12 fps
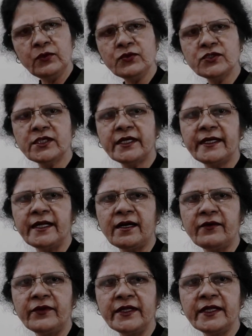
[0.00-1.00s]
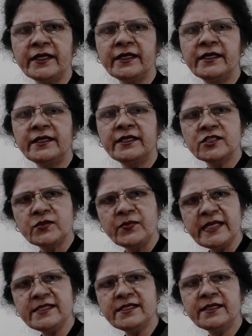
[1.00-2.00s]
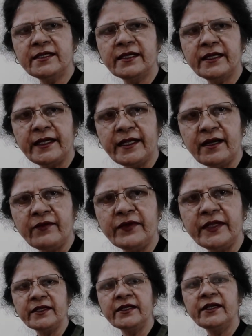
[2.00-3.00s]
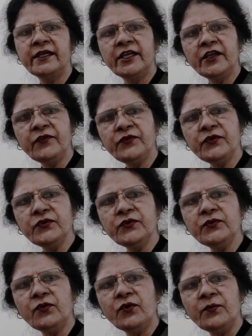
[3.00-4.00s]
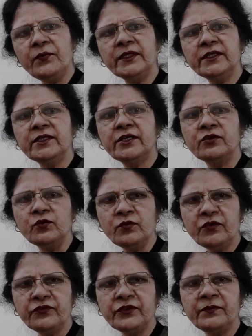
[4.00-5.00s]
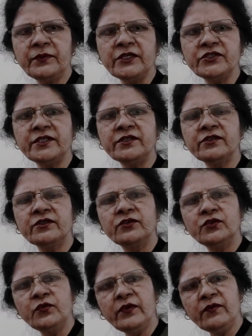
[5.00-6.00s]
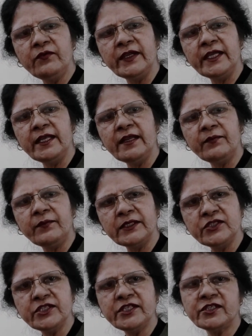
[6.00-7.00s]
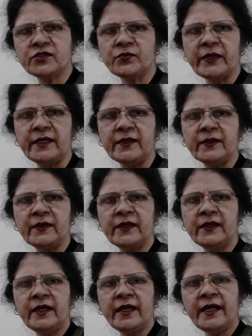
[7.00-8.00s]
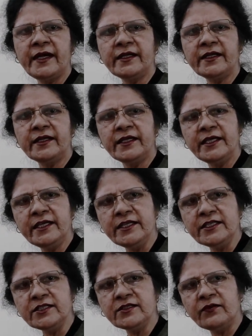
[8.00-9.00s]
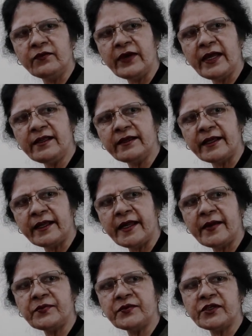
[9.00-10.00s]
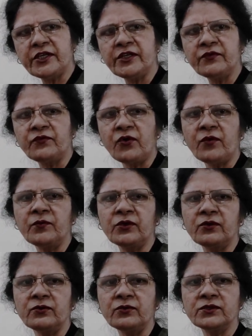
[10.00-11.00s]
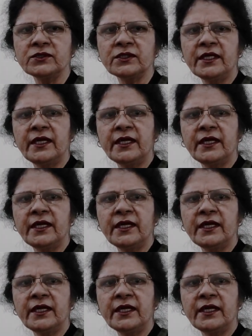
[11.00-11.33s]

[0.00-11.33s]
Looks cadaveric, smells cadaveric. If you open the room of the patient, you will feel a pungent smell, and he is well wrapped in warm clothes.